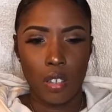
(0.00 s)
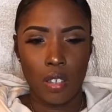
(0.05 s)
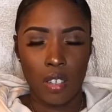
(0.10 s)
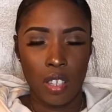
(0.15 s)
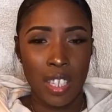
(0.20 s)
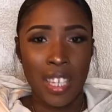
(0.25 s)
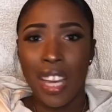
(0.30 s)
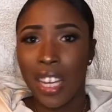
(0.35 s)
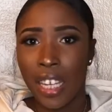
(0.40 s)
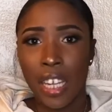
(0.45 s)

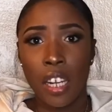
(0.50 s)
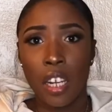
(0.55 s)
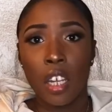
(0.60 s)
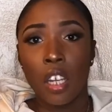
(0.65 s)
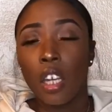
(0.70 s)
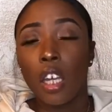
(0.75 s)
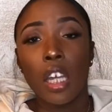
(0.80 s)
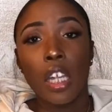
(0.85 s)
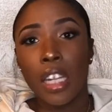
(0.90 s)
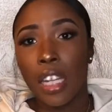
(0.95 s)
Y'all get it.
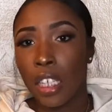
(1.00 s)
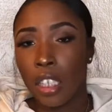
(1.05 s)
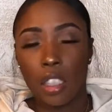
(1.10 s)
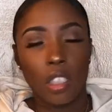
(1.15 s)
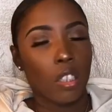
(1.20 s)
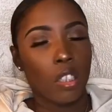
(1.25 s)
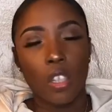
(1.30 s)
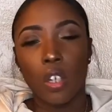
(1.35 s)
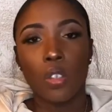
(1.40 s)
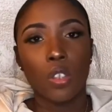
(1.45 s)
Like,
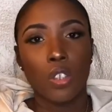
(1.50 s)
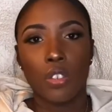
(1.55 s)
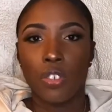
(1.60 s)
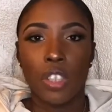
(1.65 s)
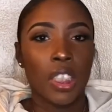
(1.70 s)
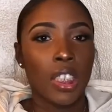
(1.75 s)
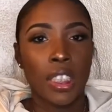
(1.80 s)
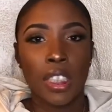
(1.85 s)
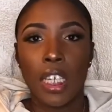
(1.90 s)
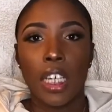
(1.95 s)
those three.
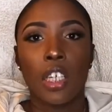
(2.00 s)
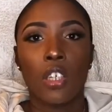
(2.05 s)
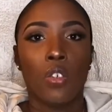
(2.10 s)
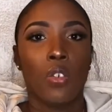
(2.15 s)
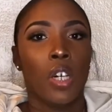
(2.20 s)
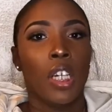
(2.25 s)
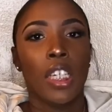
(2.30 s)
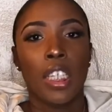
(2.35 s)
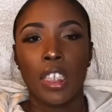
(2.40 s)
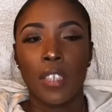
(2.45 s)
It's a cycle.
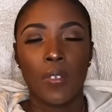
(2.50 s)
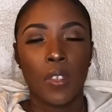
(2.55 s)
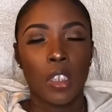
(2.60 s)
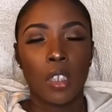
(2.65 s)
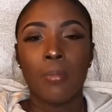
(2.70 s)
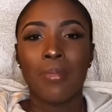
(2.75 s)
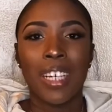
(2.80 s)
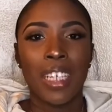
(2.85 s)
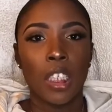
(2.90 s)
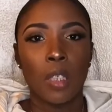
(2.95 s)
Unless if it's
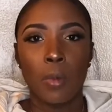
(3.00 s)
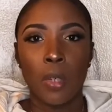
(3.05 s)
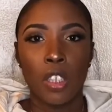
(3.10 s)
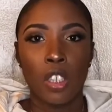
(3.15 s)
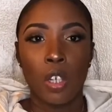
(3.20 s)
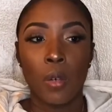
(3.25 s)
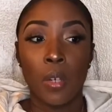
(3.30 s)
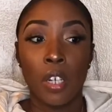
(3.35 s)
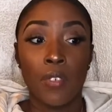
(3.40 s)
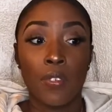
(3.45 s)
somebody's
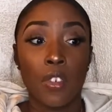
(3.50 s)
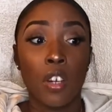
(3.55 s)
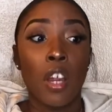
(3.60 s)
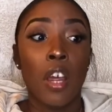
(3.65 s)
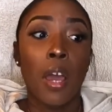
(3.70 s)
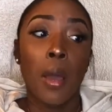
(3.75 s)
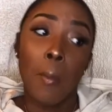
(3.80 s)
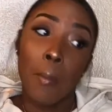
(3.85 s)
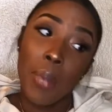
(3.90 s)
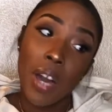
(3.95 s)
birthday or whatever.
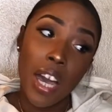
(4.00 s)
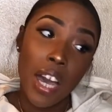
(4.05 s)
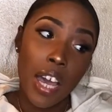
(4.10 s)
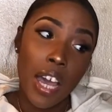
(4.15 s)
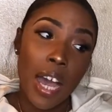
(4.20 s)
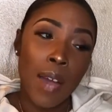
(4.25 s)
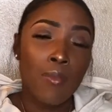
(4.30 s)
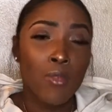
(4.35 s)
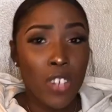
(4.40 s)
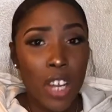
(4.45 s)
But
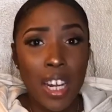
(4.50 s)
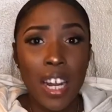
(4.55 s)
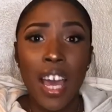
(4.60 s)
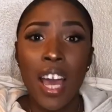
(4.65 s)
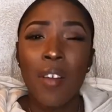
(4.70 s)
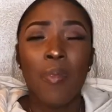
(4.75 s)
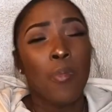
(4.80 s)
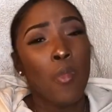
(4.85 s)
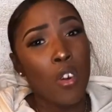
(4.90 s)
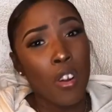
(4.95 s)
I'm trying to
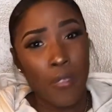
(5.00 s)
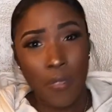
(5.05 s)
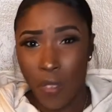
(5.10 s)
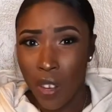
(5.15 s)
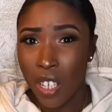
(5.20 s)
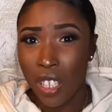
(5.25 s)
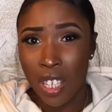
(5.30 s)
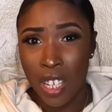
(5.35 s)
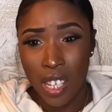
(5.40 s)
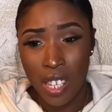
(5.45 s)
have more
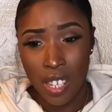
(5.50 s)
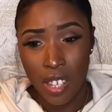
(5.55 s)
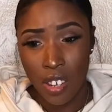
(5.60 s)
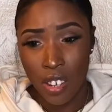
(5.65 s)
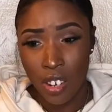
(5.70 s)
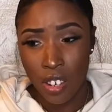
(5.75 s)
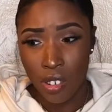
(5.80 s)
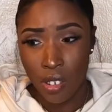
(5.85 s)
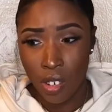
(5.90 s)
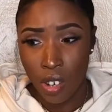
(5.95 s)
fun this
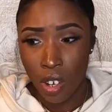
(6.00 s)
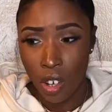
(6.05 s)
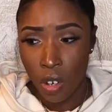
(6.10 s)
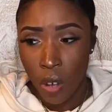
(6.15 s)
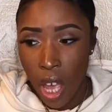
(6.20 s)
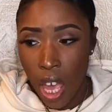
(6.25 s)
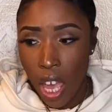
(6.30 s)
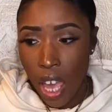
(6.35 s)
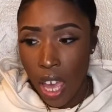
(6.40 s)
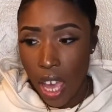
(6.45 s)
year, you know,
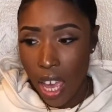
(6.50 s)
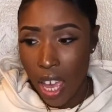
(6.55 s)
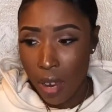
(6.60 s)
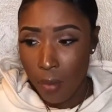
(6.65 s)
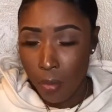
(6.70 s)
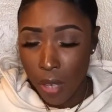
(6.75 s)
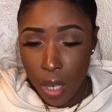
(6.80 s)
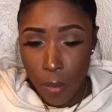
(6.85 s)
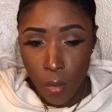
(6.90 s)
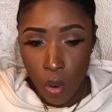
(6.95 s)
and
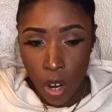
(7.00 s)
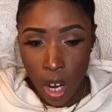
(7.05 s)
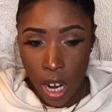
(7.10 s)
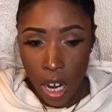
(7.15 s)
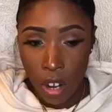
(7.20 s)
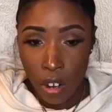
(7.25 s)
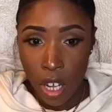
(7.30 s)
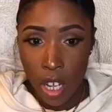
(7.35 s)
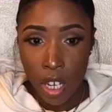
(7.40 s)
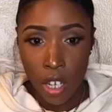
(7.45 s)
be more
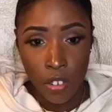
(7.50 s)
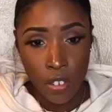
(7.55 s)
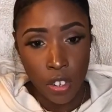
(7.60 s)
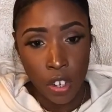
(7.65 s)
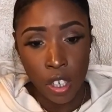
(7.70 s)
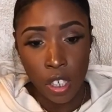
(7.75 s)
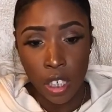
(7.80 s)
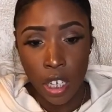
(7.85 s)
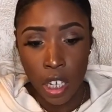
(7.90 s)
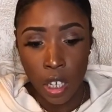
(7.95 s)
out and
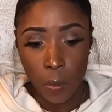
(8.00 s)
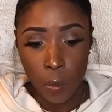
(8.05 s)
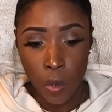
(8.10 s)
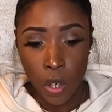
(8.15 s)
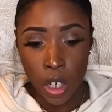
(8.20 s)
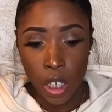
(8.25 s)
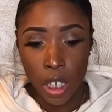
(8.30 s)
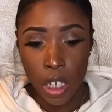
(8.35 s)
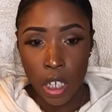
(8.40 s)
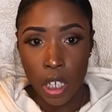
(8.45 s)
start
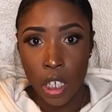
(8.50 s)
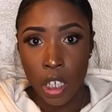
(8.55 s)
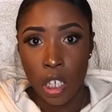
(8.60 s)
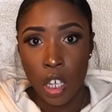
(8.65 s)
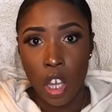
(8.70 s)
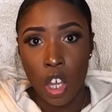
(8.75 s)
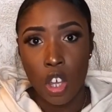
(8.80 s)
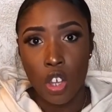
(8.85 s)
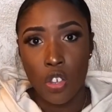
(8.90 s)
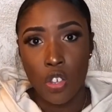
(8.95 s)
networking.
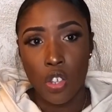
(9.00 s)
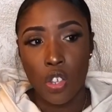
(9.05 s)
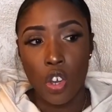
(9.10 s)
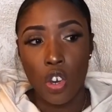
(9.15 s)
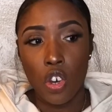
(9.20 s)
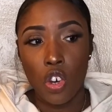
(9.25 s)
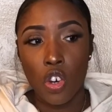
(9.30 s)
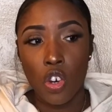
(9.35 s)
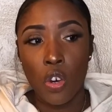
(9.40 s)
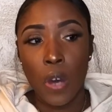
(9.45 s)

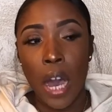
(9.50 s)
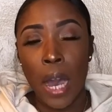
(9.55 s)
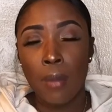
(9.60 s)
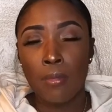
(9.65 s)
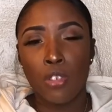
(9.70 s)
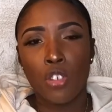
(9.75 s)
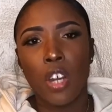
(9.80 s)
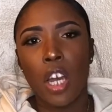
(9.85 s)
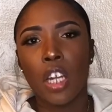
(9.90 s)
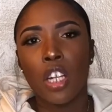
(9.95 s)
So I'm
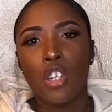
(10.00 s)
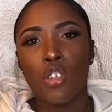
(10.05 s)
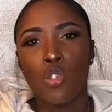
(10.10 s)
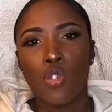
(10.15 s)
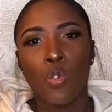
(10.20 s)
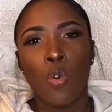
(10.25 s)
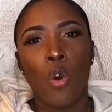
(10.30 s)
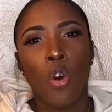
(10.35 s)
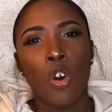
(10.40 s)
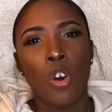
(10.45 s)
trying to
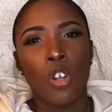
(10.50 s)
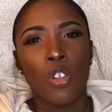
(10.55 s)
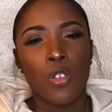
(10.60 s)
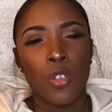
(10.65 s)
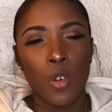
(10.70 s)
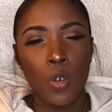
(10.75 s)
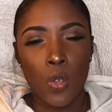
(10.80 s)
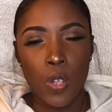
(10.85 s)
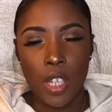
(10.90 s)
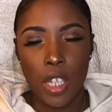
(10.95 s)
do all
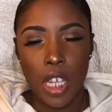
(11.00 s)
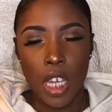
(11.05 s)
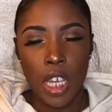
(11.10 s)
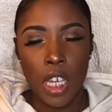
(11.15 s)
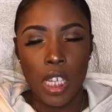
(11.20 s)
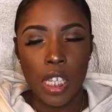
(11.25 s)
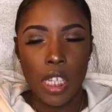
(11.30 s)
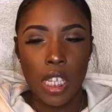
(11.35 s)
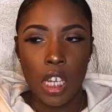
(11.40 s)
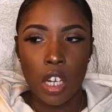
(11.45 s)
those
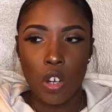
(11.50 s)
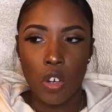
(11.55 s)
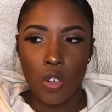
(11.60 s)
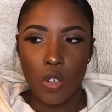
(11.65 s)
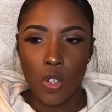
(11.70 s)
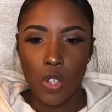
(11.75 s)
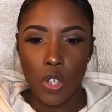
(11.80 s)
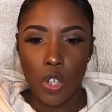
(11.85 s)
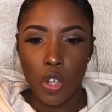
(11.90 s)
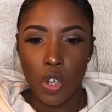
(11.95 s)
things and
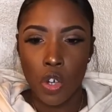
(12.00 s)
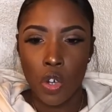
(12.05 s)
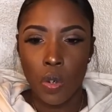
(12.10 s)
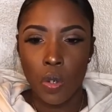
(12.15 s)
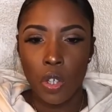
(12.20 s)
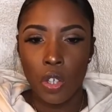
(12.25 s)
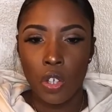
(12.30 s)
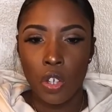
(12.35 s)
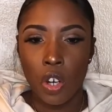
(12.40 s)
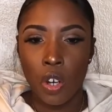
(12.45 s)
also,
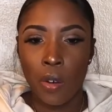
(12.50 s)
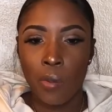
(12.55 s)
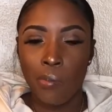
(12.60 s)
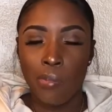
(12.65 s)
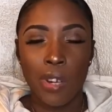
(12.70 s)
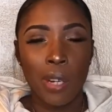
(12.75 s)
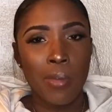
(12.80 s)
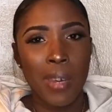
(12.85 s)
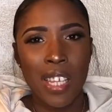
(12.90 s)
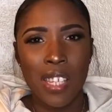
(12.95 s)
you know,
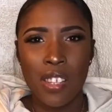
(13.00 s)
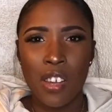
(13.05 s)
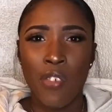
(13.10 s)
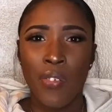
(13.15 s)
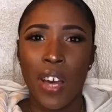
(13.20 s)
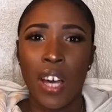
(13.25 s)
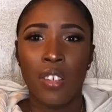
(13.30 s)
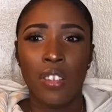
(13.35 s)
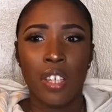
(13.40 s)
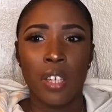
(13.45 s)
bring myself
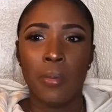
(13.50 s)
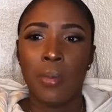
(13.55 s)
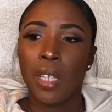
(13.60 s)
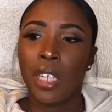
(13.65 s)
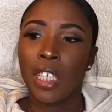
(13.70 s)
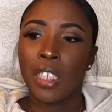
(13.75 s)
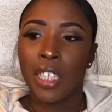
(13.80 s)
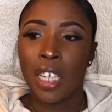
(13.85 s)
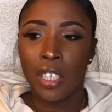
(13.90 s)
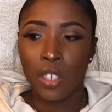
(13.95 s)
out there,
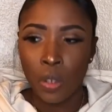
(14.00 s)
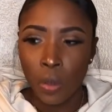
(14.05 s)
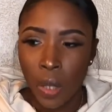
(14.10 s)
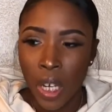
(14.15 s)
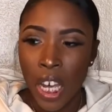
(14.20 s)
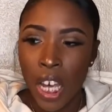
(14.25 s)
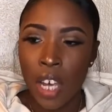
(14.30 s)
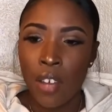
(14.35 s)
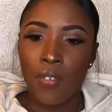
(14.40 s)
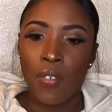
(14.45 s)
because I do
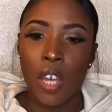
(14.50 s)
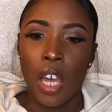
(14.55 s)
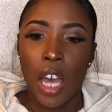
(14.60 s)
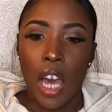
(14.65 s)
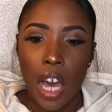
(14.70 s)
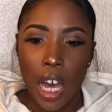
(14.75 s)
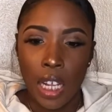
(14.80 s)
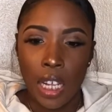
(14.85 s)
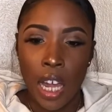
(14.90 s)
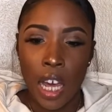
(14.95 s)
have
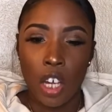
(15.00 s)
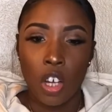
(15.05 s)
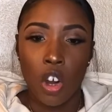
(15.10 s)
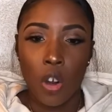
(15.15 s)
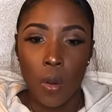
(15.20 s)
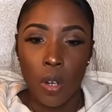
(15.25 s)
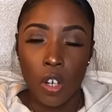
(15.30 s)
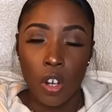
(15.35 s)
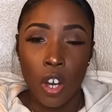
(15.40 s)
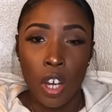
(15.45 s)
a lot
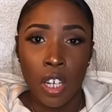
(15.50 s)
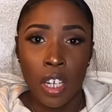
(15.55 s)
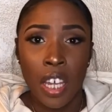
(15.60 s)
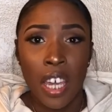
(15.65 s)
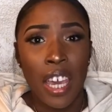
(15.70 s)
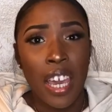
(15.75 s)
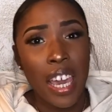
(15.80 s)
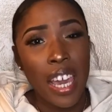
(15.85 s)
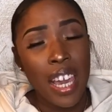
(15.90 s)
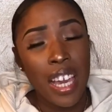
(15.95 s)
going on.
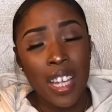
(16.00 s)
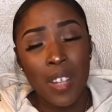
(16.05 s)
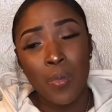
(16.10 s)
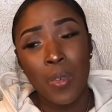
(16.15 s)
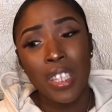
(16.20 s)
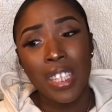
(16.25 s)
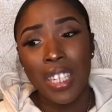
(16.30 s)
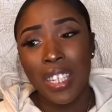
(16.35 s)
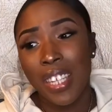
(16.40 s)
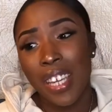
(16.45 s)
And
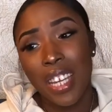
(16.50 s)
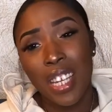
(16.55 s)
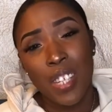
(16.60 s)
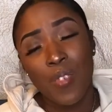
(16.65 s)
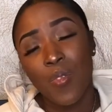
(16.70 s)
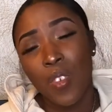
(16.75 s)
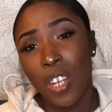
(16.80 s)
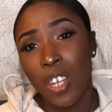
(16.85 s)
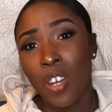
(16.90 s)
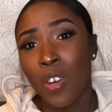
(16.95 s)
with the dance
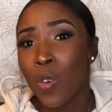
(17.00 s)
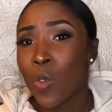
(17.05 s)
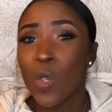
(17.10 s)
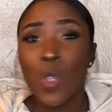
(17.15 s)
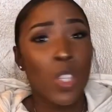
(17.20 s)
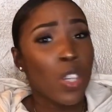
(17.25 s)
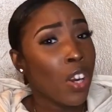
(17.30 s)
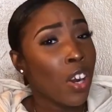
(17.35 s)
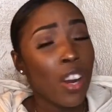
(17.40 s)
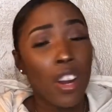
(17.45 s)

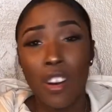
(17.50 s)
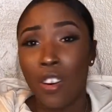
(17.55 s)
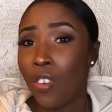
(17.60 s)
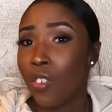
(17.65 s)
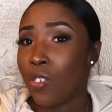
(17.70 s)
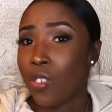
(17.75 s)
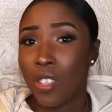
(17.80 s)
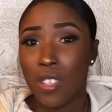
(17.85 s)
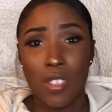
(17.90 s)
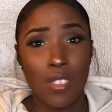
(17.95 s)
videos,
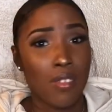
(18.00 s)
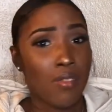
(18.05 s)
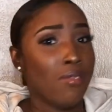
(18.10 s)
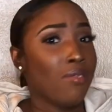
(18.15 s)
girls,